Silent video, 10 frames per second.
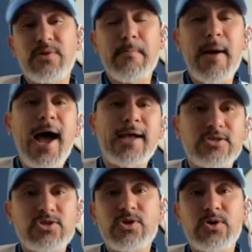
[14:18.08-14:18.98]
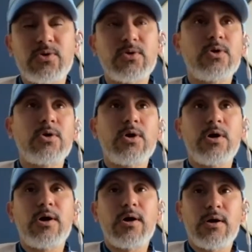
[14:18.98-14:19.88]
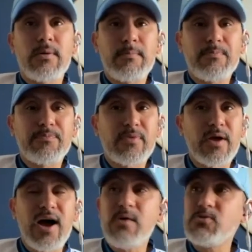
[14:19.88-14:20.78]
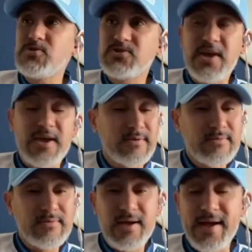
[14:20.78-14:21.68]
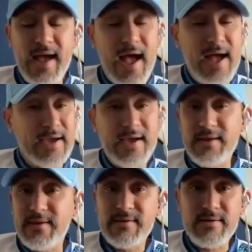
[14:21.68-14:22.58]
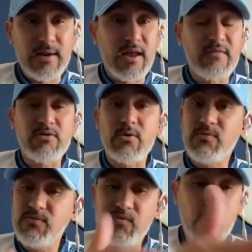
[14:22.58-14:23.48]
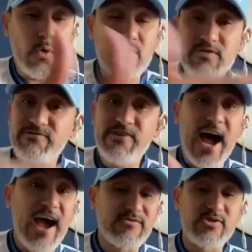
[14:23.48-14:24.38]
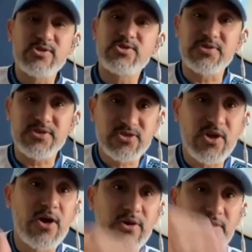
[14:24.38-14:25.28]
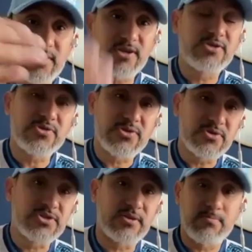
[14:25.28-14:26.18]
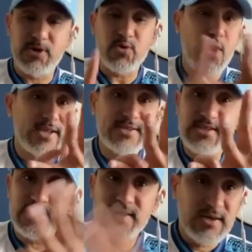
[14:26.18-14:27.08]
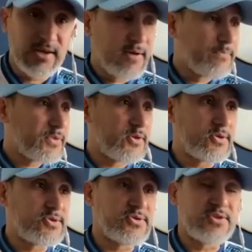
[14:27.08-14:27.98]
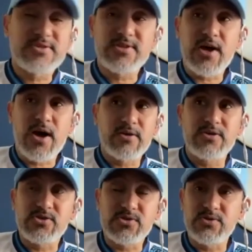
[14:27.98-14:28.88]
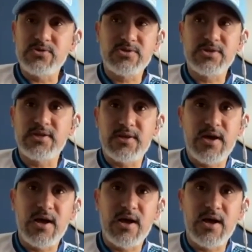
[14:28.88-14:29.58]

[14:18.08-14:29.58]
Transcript: mat. So I would say again, level 4, 5, you should start introducing pirouettes. You should start introducing